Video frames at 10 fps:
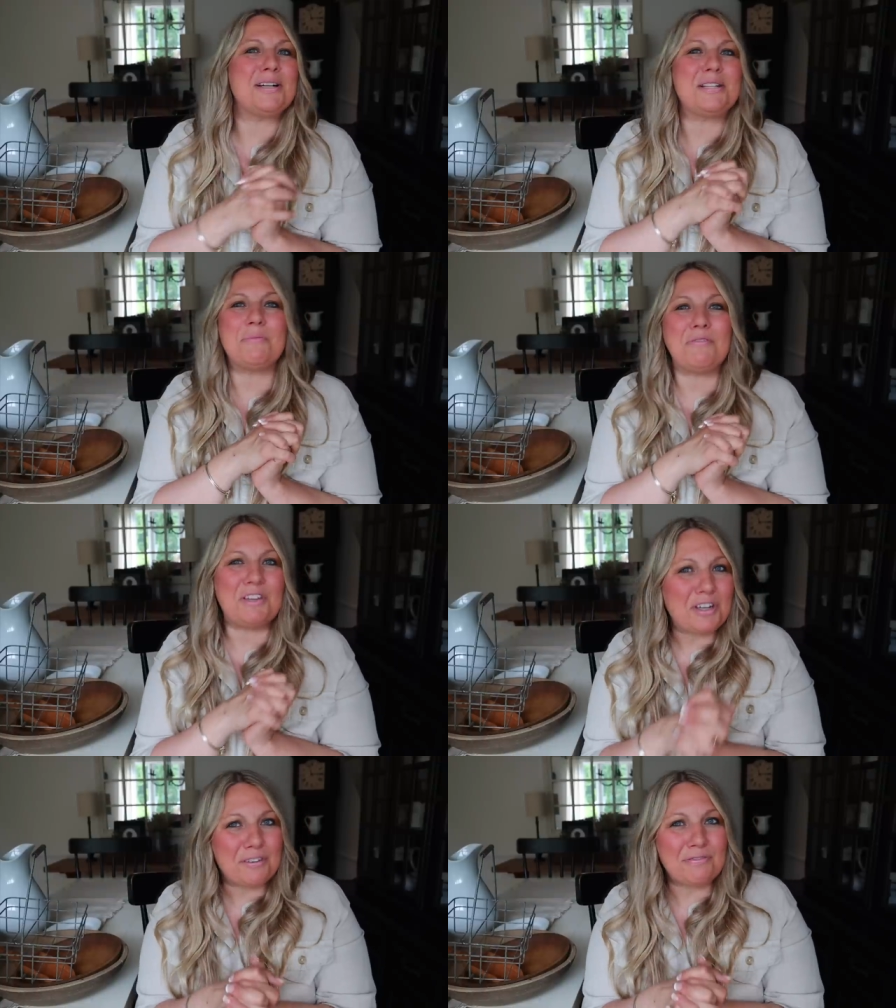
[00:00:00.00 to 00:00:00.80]
some of
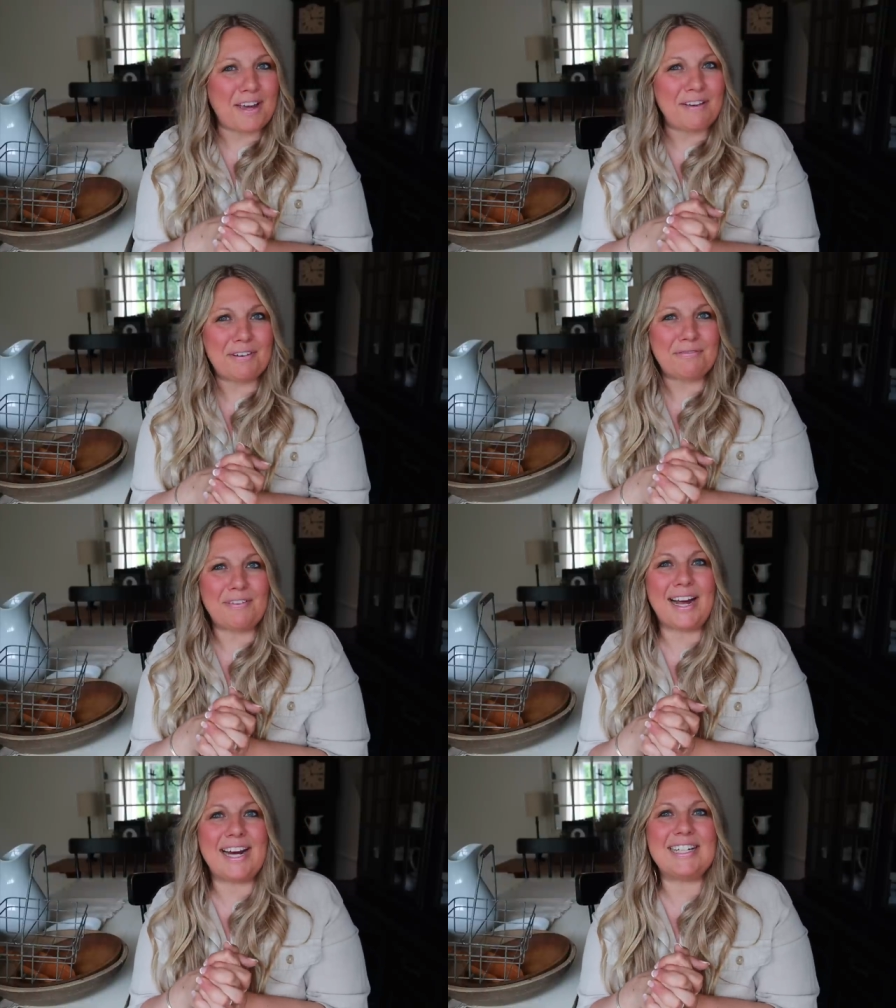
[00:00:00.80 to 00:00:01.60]
your favorite
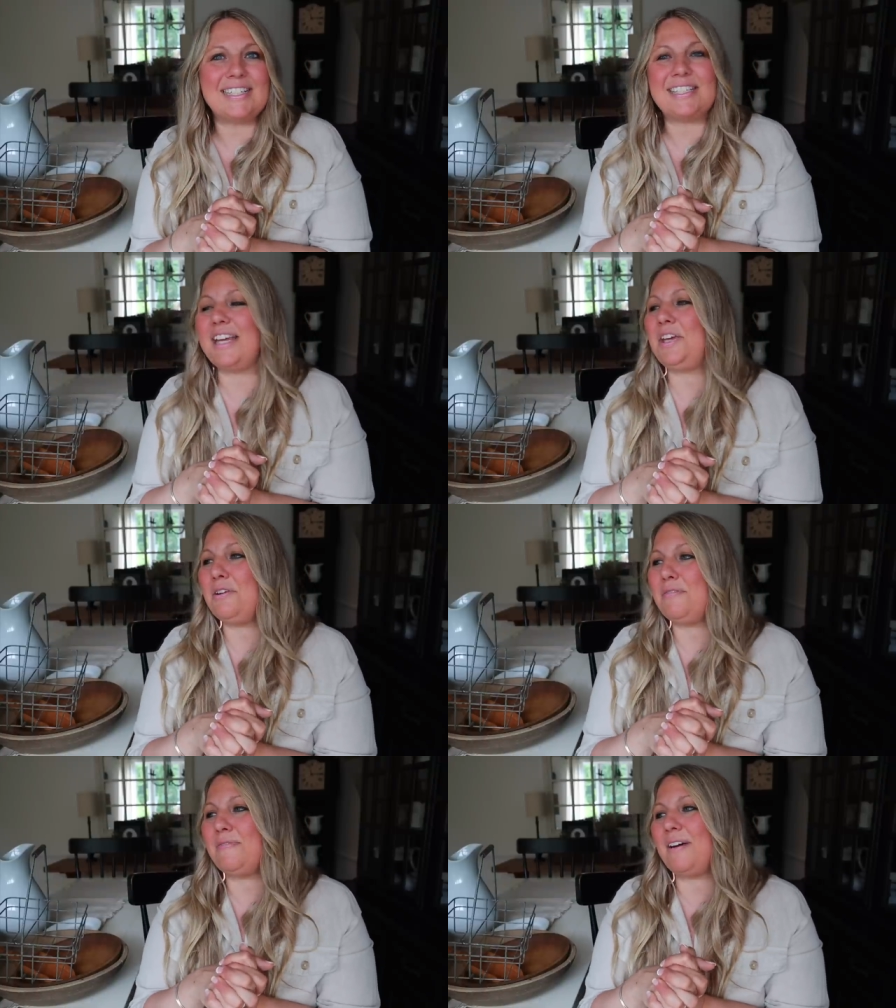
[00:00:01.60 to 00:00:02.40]
finds that
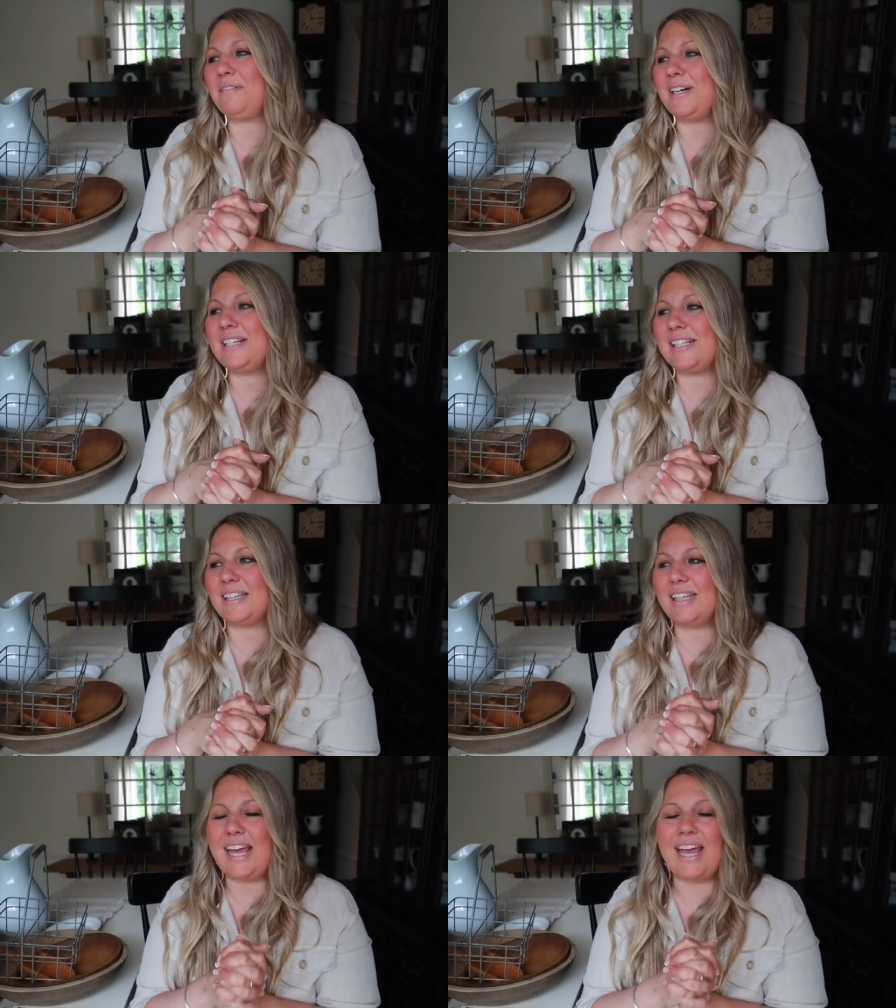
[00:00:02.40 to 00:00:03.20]
you found
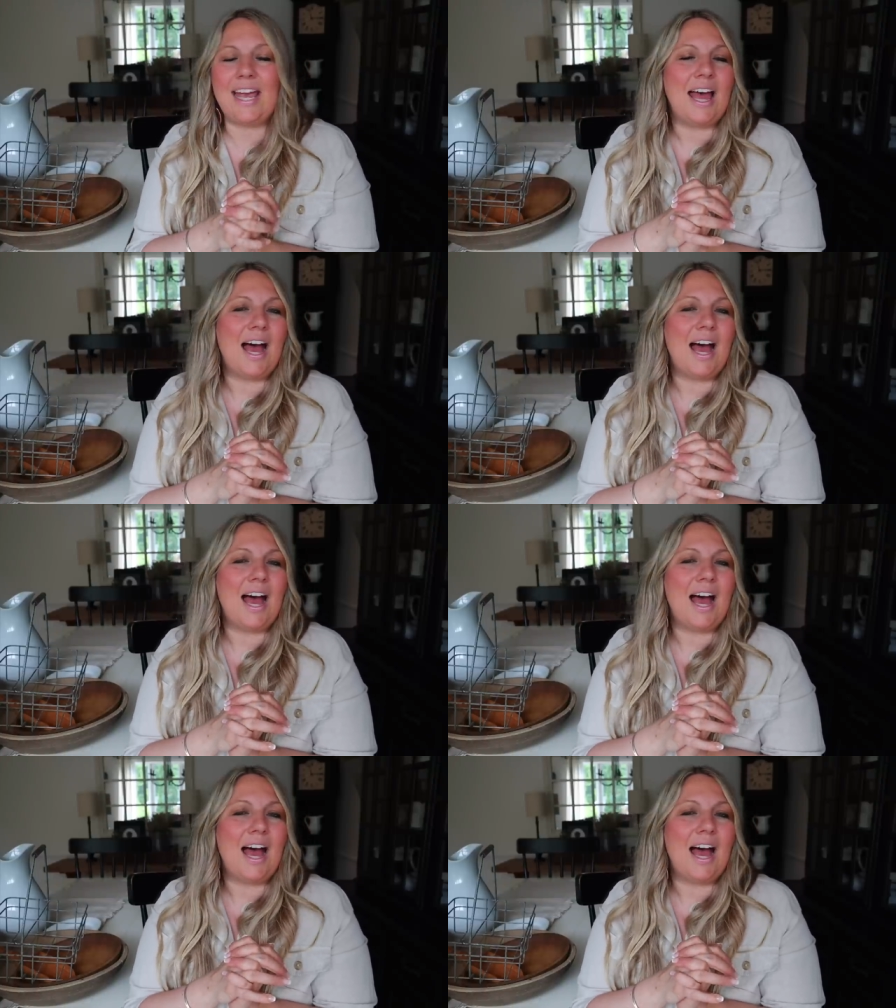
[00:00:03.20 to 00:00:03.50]
recently.